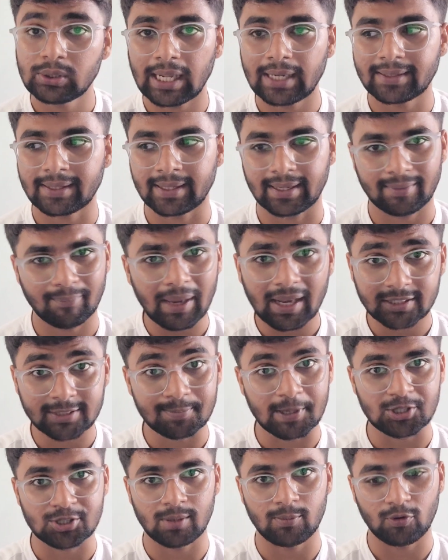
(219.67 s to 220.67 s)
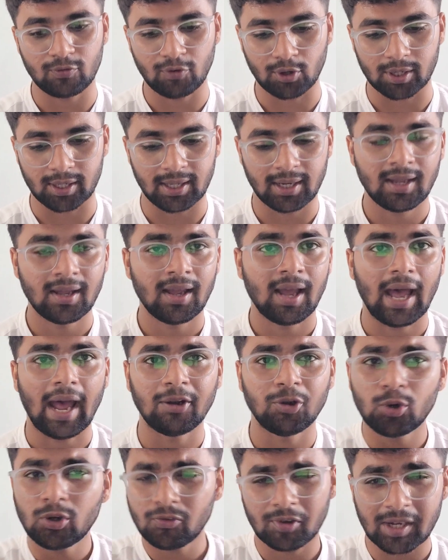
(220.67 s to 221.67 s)
Do that thing, make a special book for it,
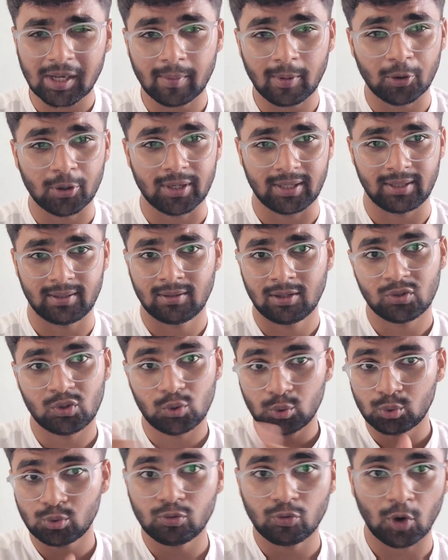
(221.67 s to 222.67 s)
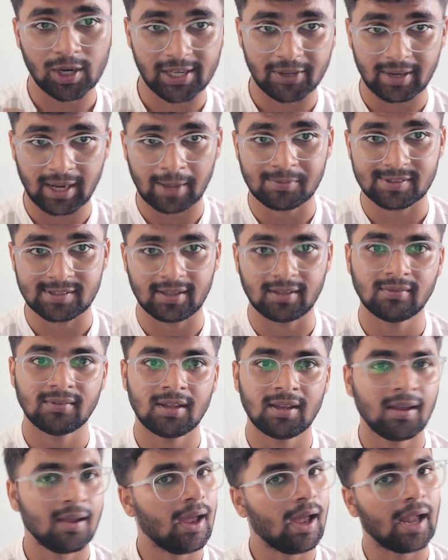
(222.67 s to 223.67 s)
and don't worry about it. Do whatever I'm
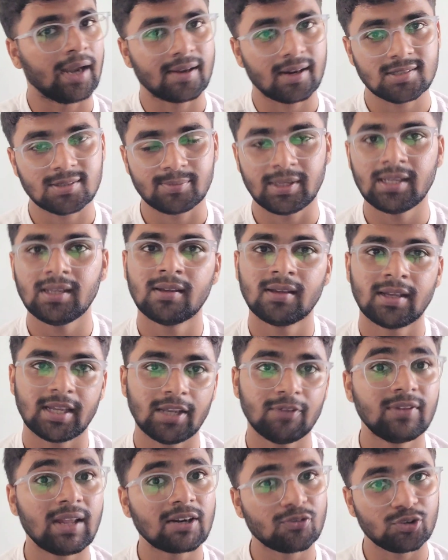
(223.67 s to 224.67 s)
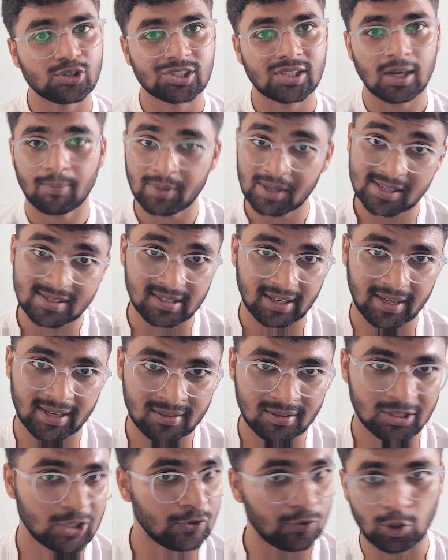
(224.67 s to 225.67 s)
saying, and trust me, if that question appears
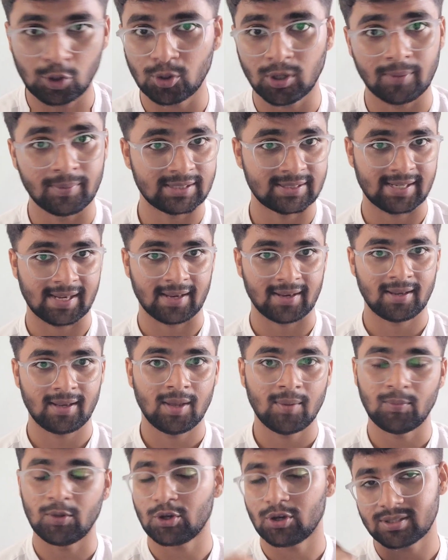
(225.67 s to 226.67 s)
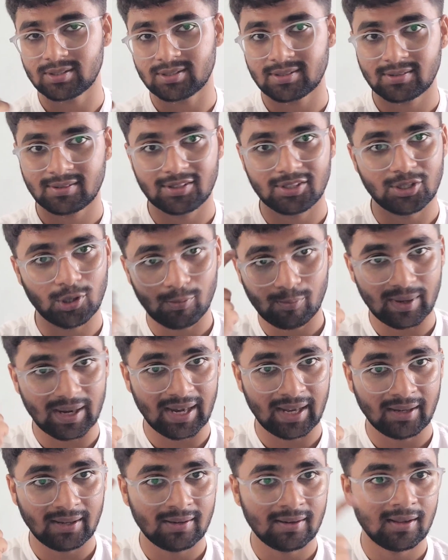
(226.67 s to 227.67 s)
again, you won't do a mistake, because your
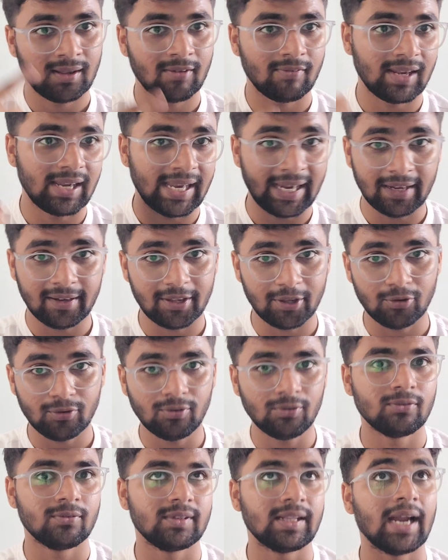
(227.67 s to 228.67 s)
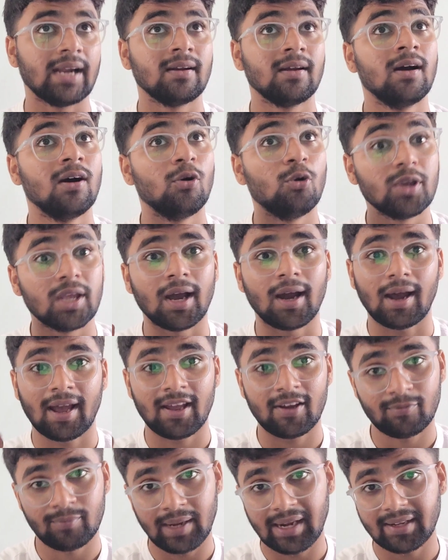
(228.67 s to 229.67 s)
brain will hit you that, oh
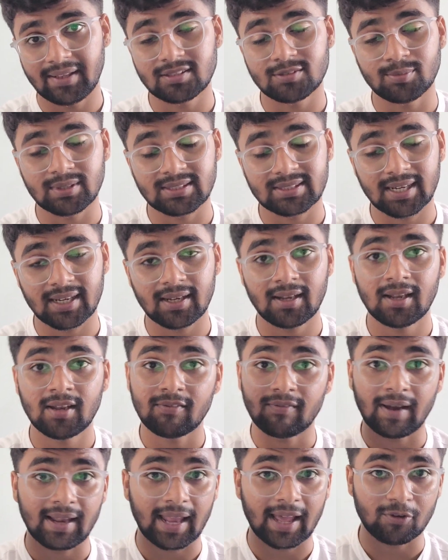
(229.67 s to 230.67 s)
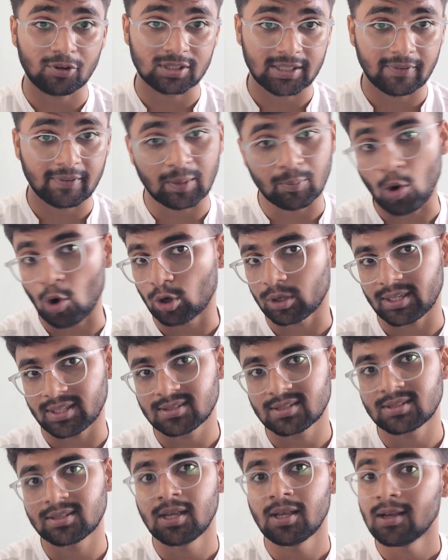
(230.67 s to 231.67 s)
yeah, I have made this mistake while I was giving a
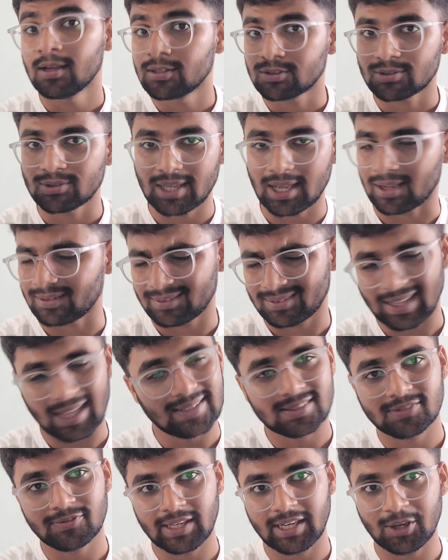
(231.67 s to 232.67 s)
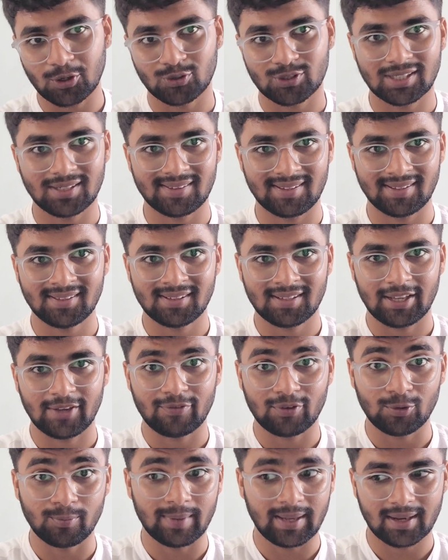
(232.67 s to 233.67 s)
mock test. So yeah, that's very crucial thing.
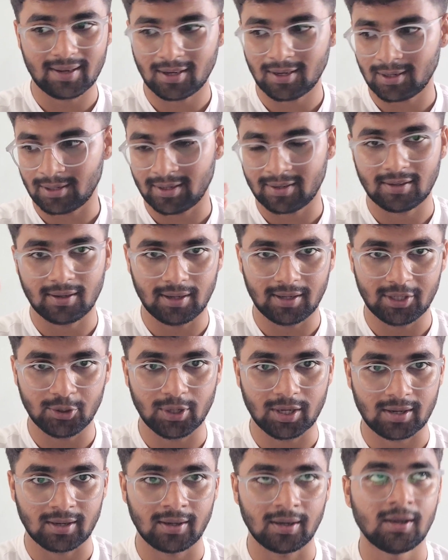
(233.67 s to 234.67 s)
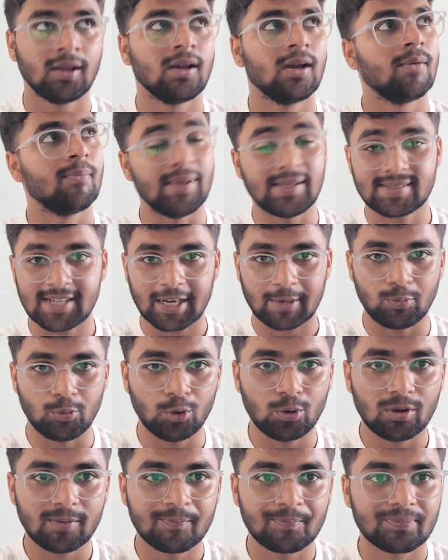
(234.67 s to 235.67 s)
If you make your
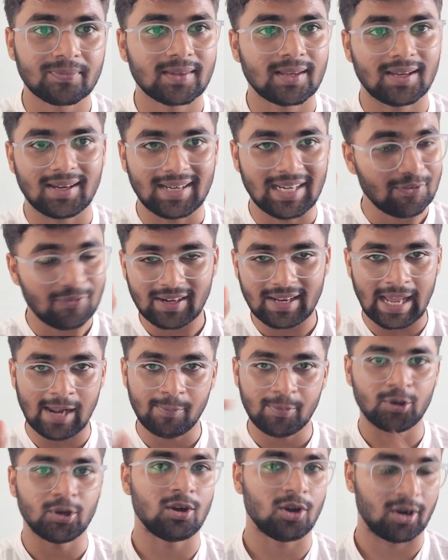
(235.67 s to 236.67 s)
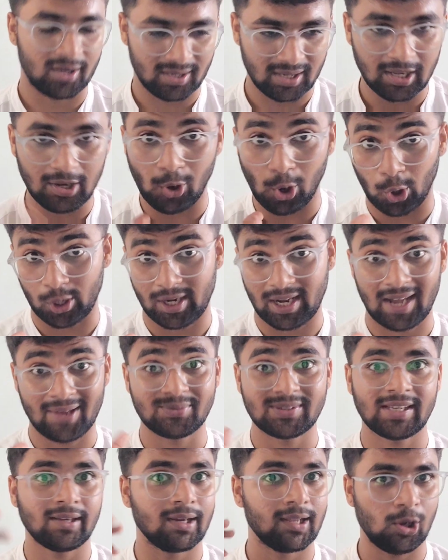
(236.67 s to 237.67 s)
mistake book, it will help you a lot.
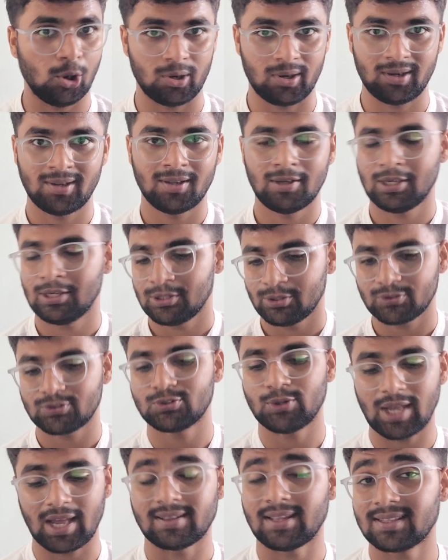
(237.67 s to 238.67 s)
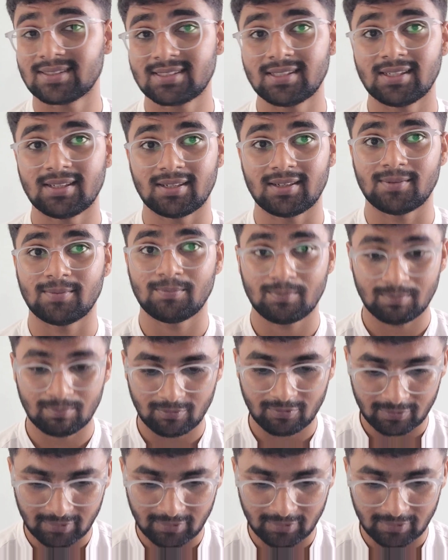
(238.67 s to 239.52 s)
I'm saying a lot. So yeah, that's the